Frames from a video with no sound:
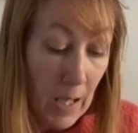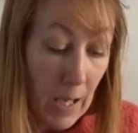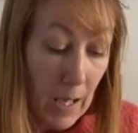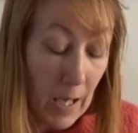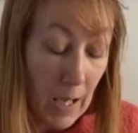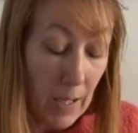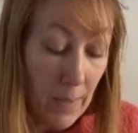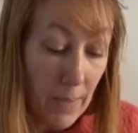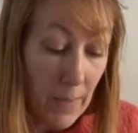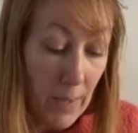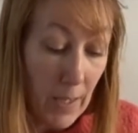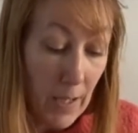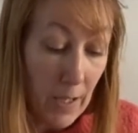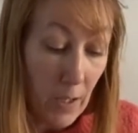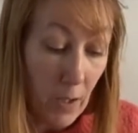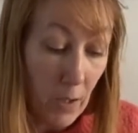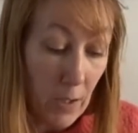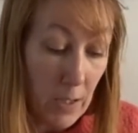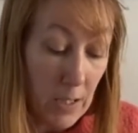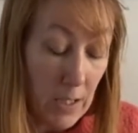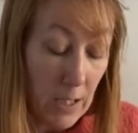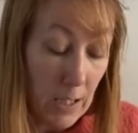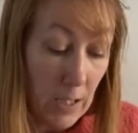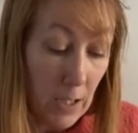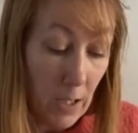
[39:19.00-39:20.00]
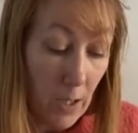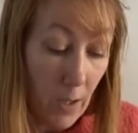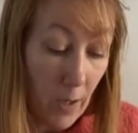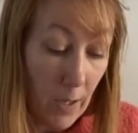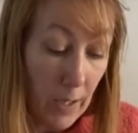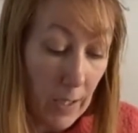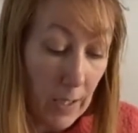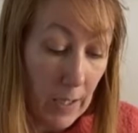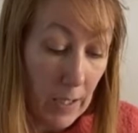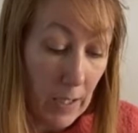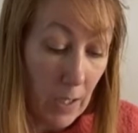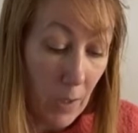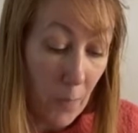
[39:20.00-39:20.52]
And then I did
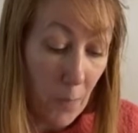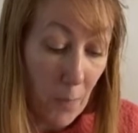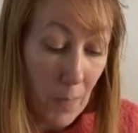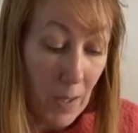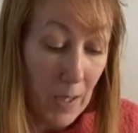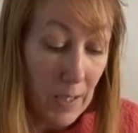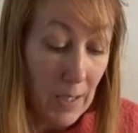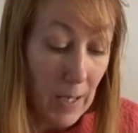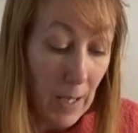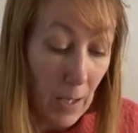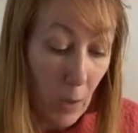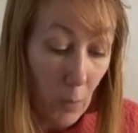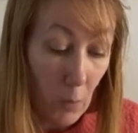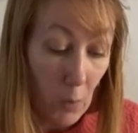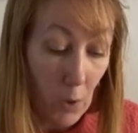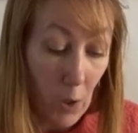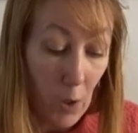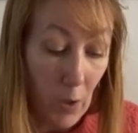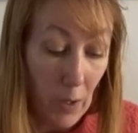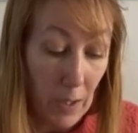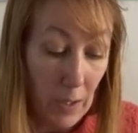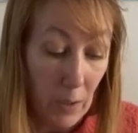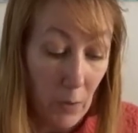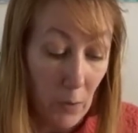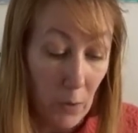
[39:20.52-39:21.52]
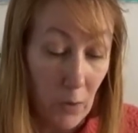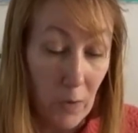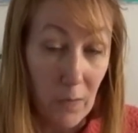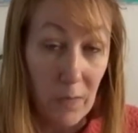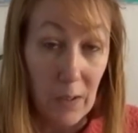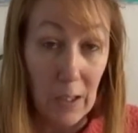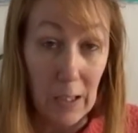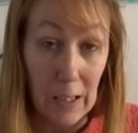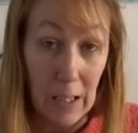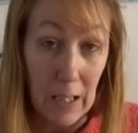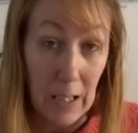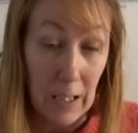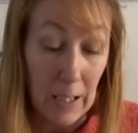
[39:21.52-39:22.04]
like an outline of
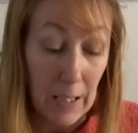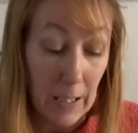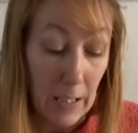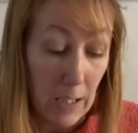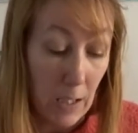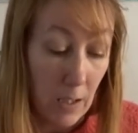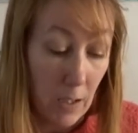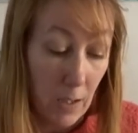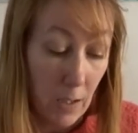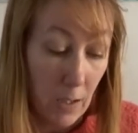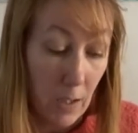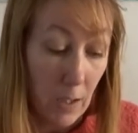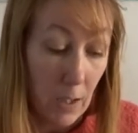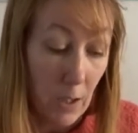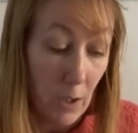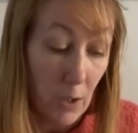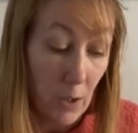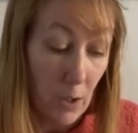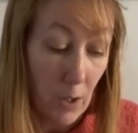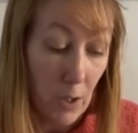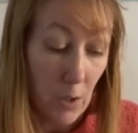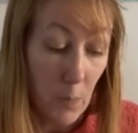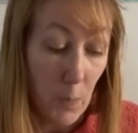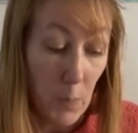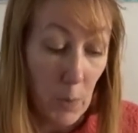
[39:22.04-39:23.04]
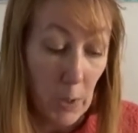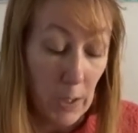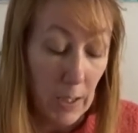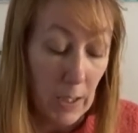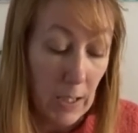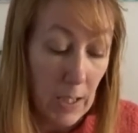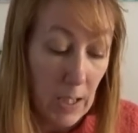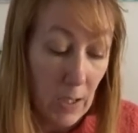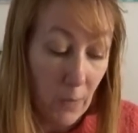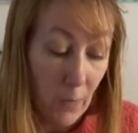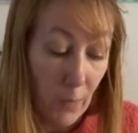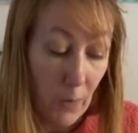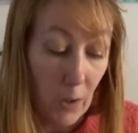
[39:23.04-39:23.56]
the lily and just put it
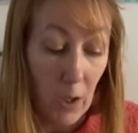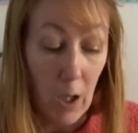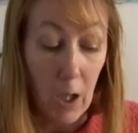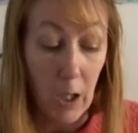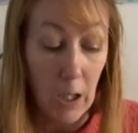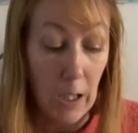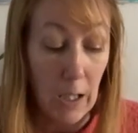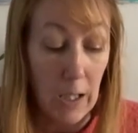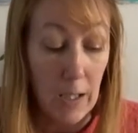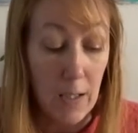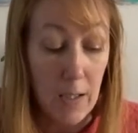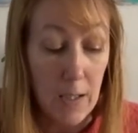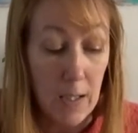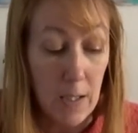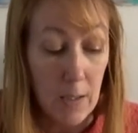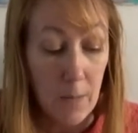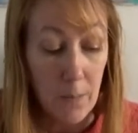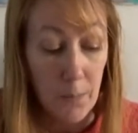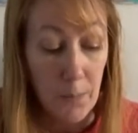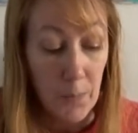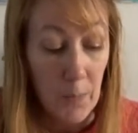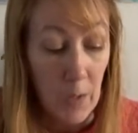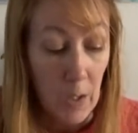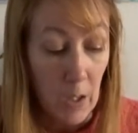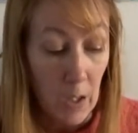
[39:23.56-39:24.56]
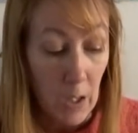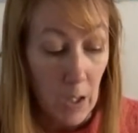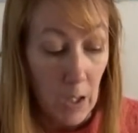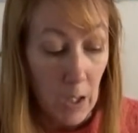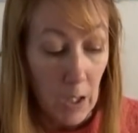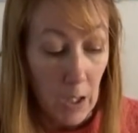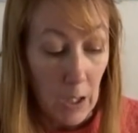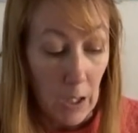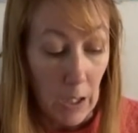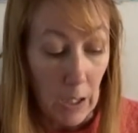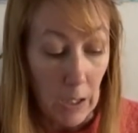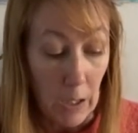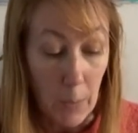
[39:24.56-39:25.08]
in different colours
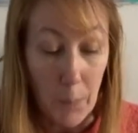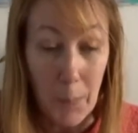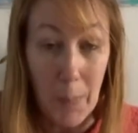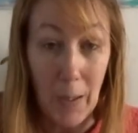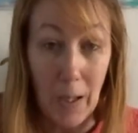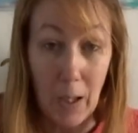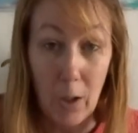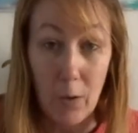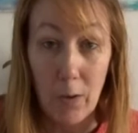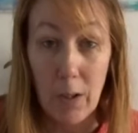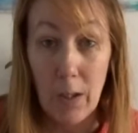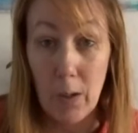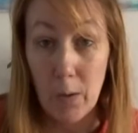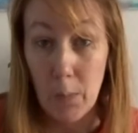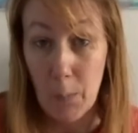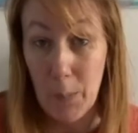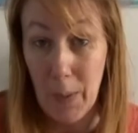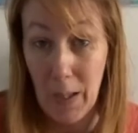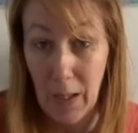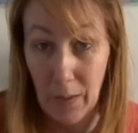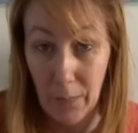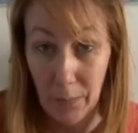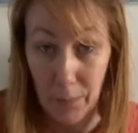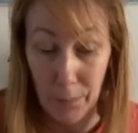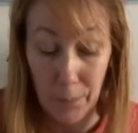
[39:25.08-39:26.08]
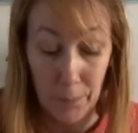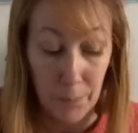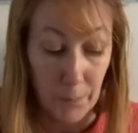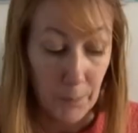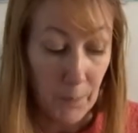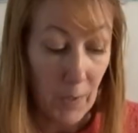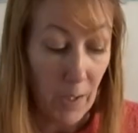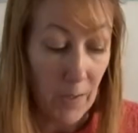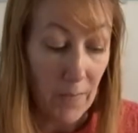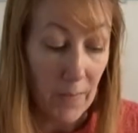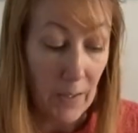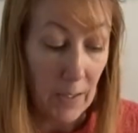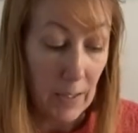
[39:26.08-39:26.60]
in a background pattern,
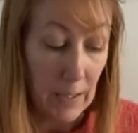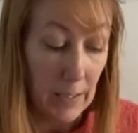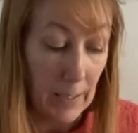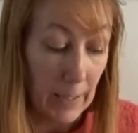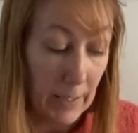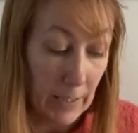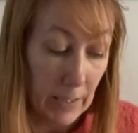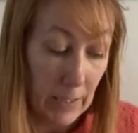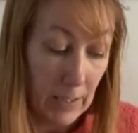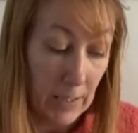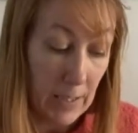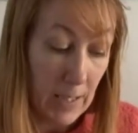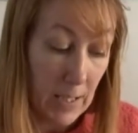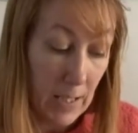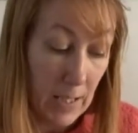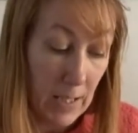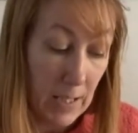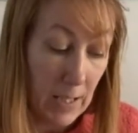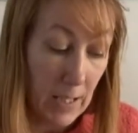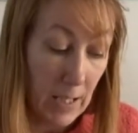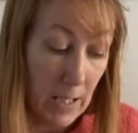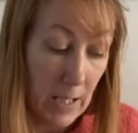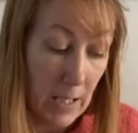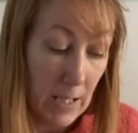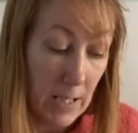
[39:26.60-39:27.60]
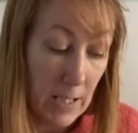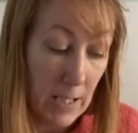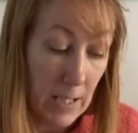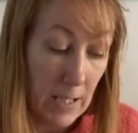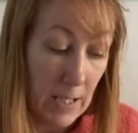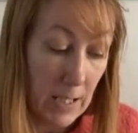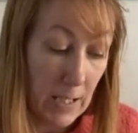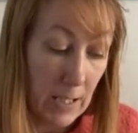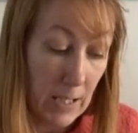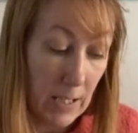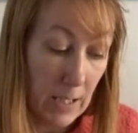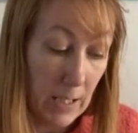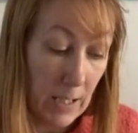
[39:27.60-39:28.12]
and then layered
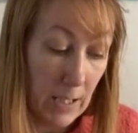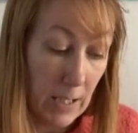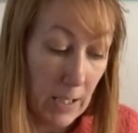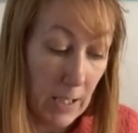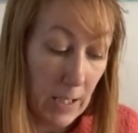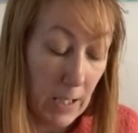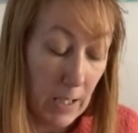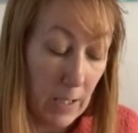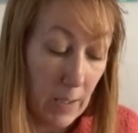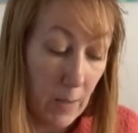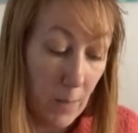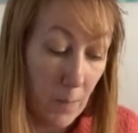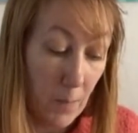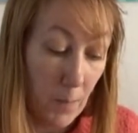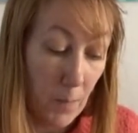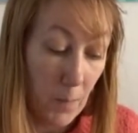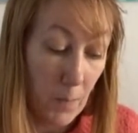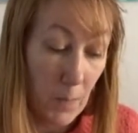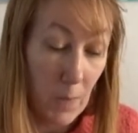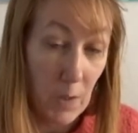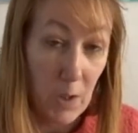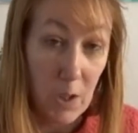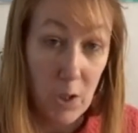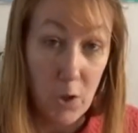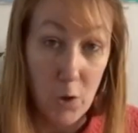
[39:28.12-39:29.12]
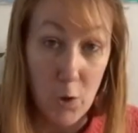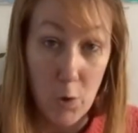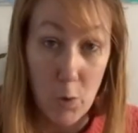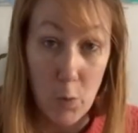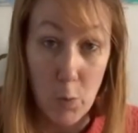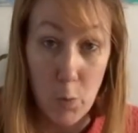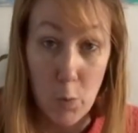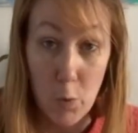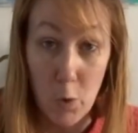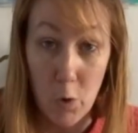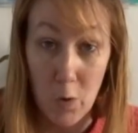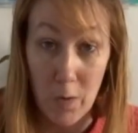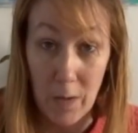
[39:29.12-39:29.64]
these the digital
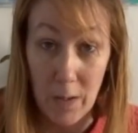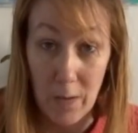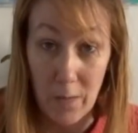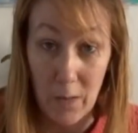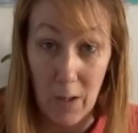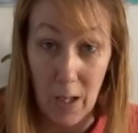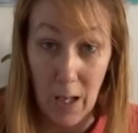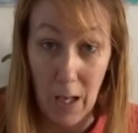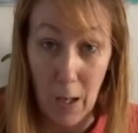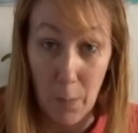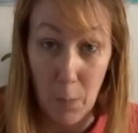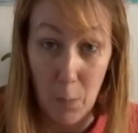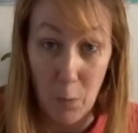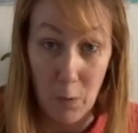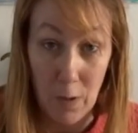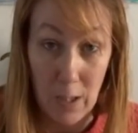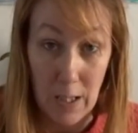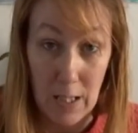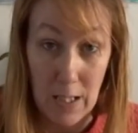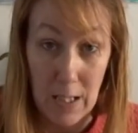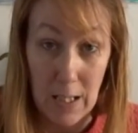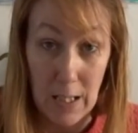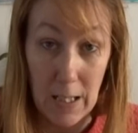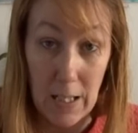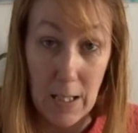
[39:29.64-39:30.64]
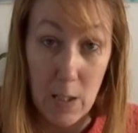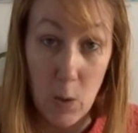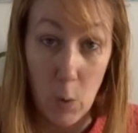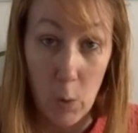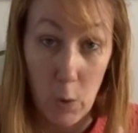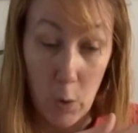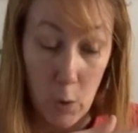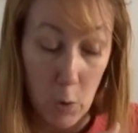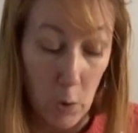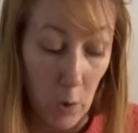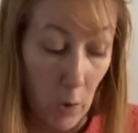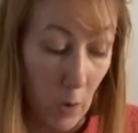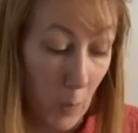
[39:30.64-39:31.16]
drawing of the Amaryllis lilies on
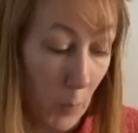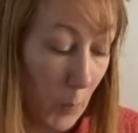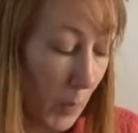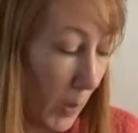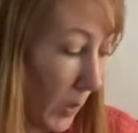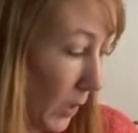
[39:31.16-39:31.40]
the top.